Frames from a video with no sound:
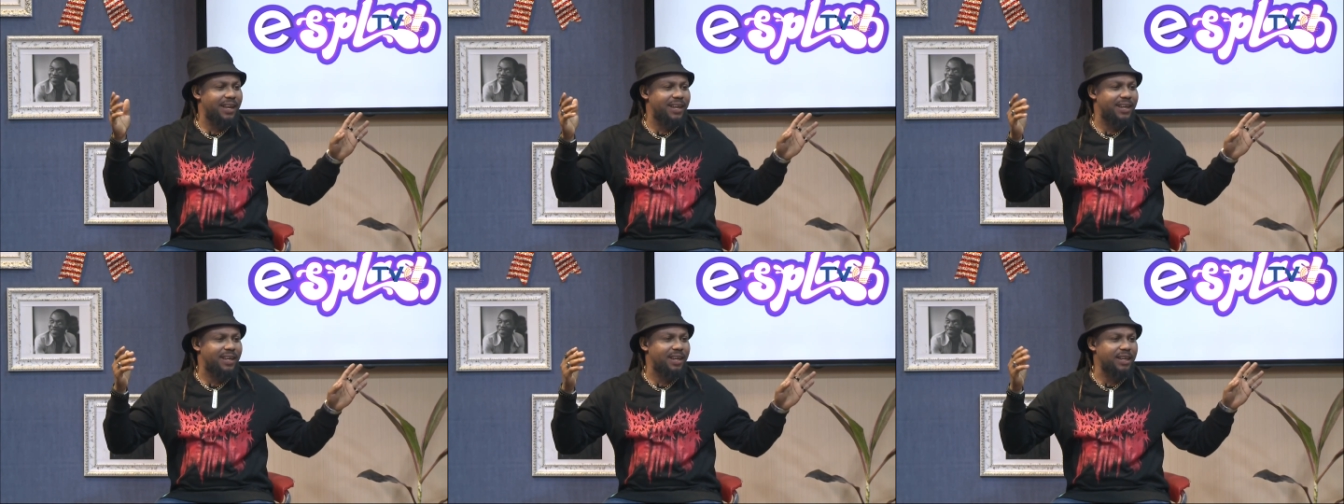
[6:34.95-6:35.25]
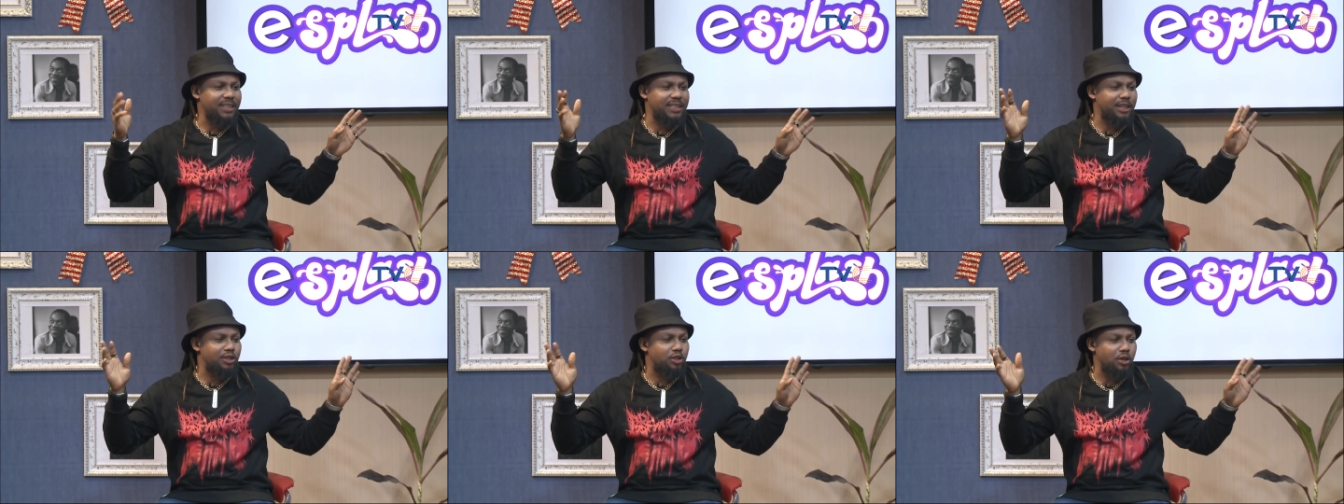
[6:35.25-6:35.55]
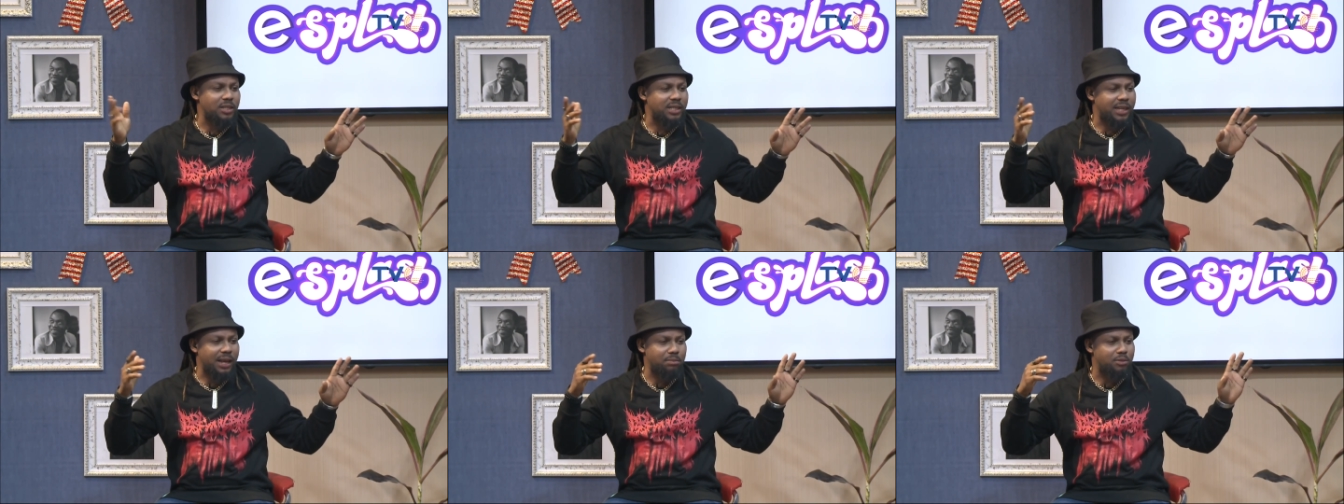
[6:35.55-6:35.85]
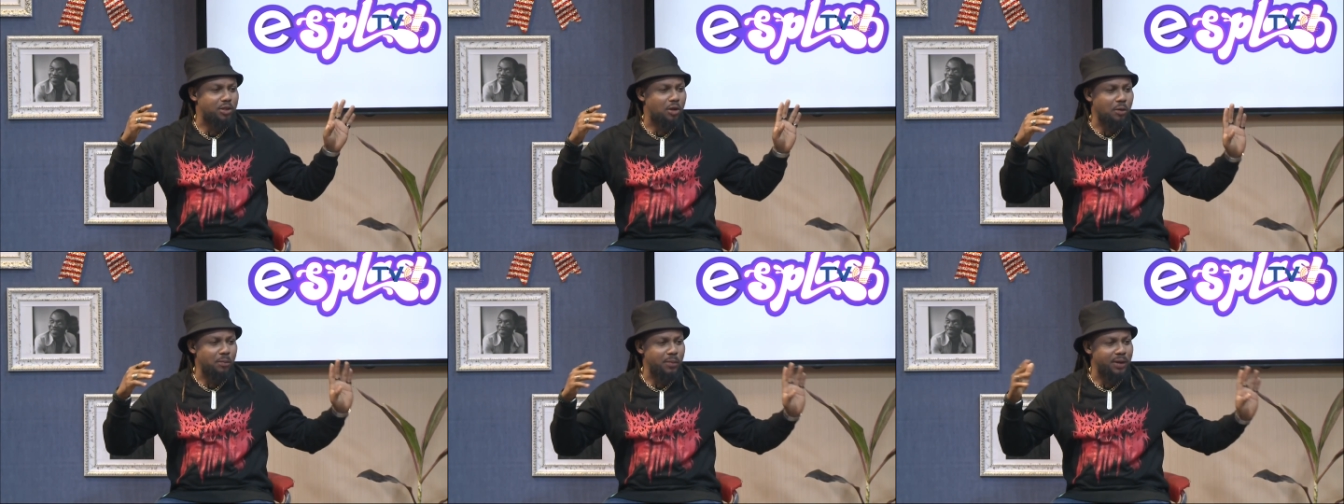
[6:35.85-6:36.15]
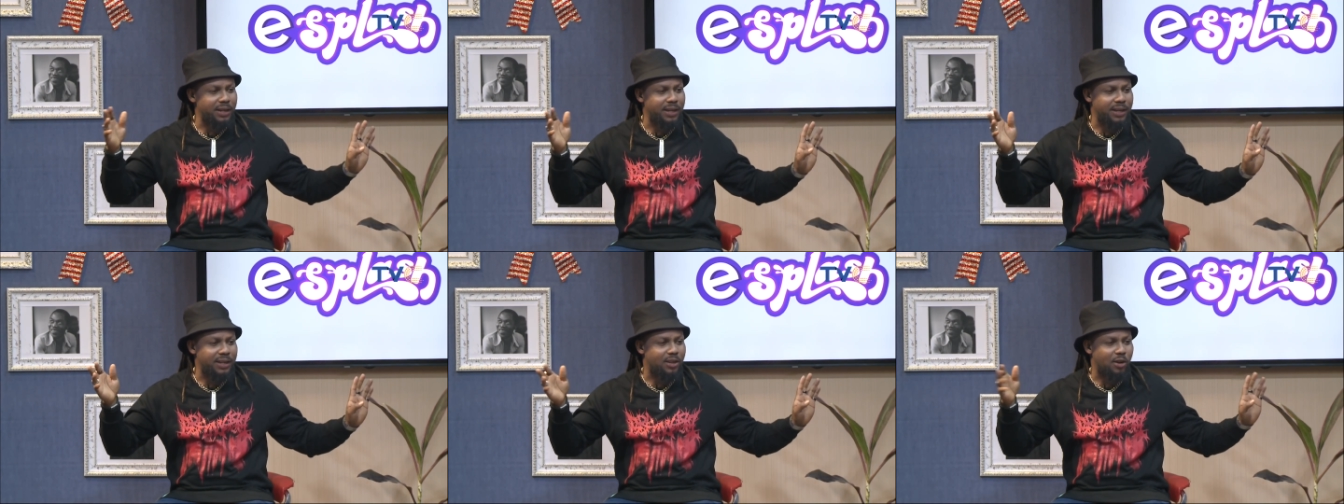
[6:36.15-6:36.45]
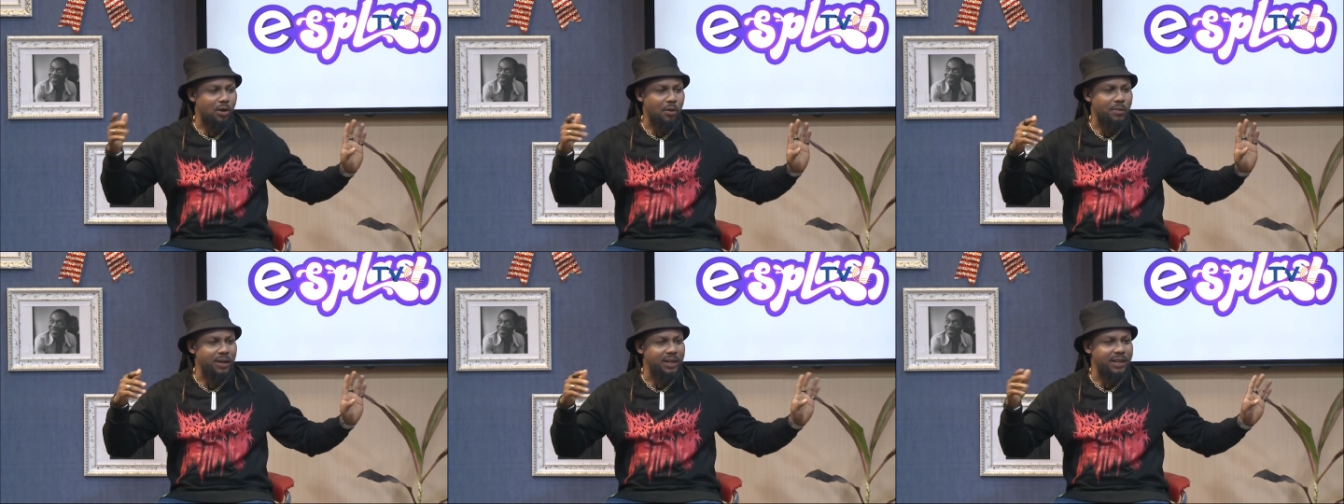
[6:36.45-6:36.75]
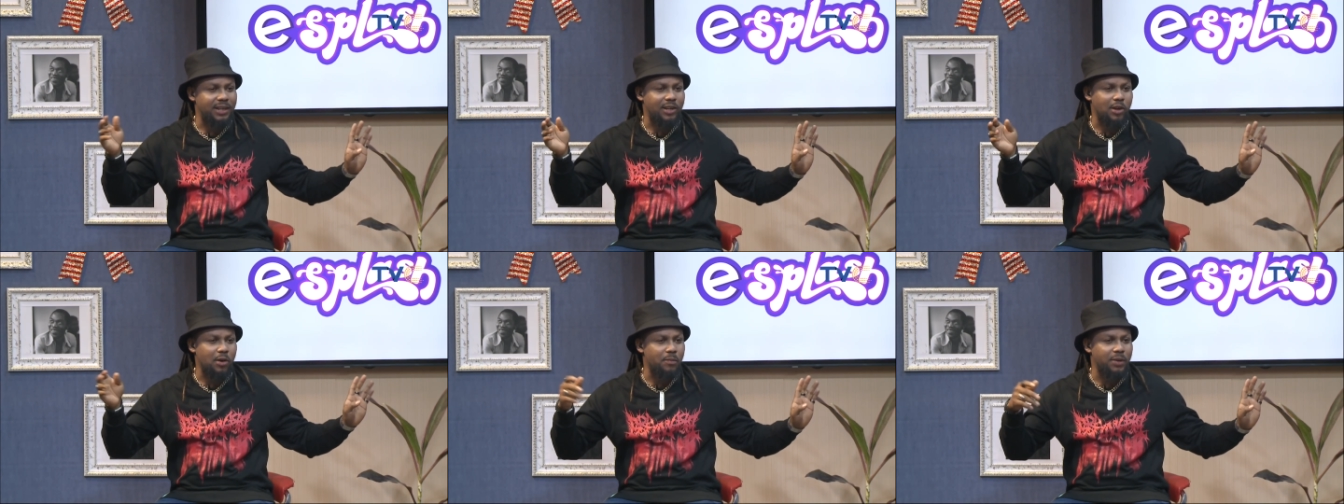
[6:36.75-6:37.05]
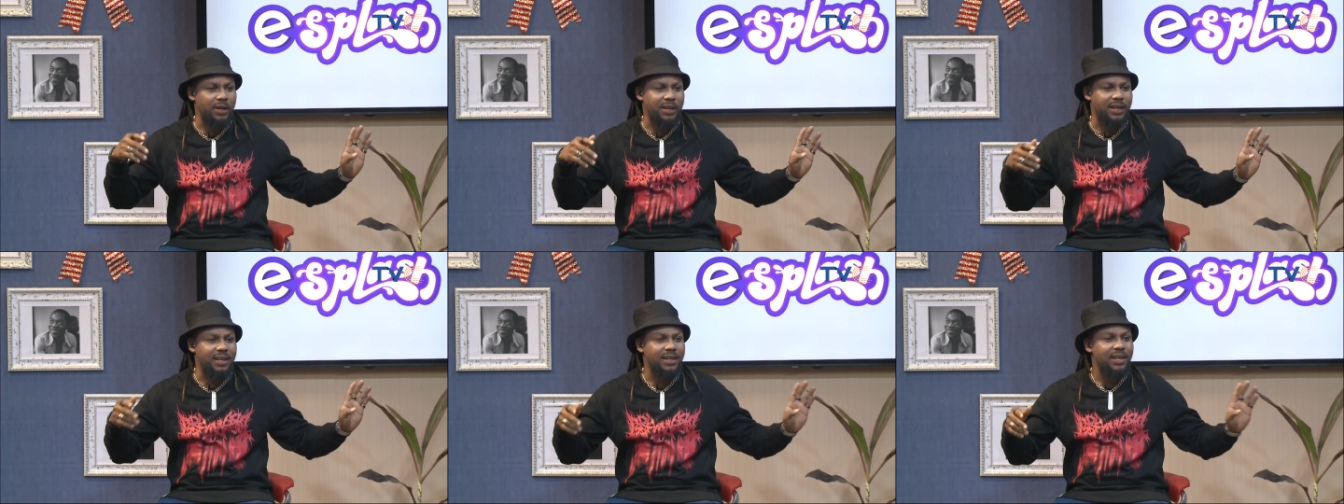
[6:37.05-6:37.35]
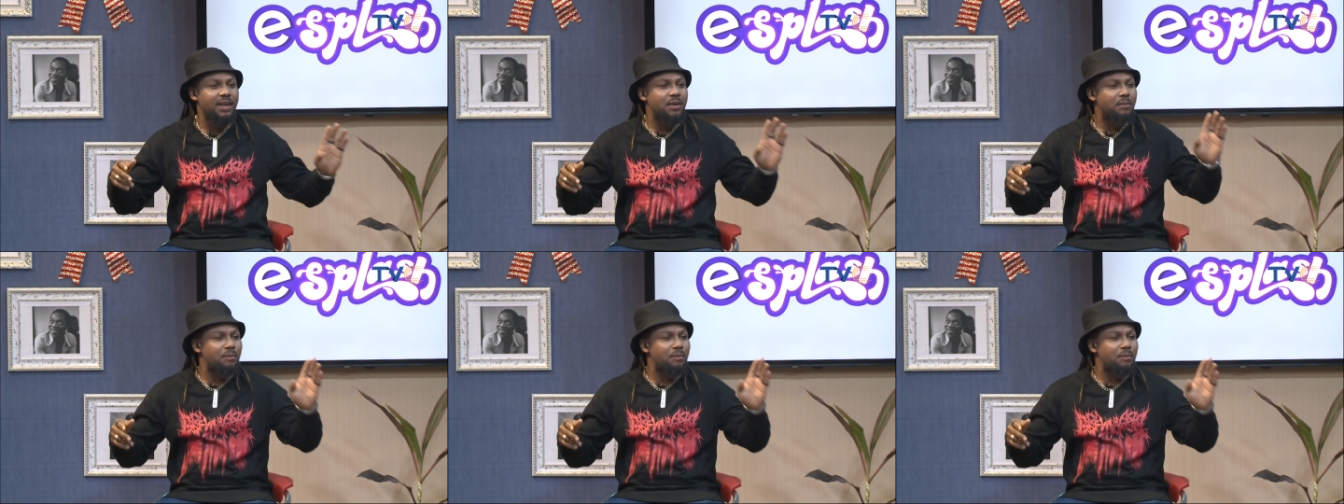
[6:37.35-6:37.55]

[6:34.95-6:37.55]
Like, they just kept coming in, yeah. coming yeah. in, coming in.